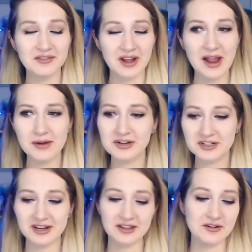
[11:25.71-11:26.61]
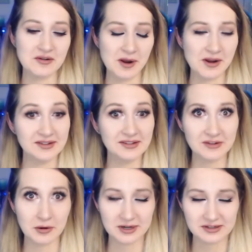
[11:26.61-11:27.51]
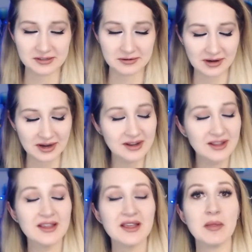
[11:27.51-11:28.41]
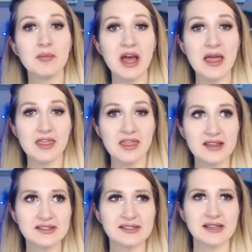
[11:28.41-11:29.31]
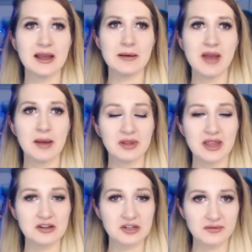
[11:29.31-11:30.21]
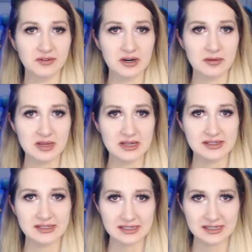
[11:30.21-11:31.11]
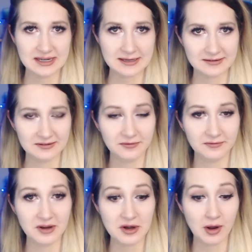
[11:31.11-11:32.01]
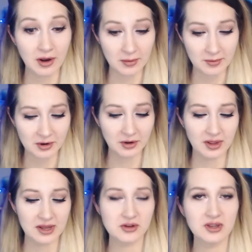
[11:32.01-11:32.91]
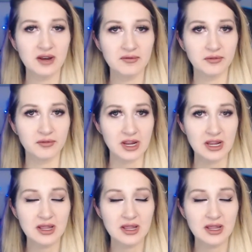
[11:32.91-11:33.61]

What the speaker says: I wish I learned about it so much sooner, but this application for PC is phenomenal and you can get it for free.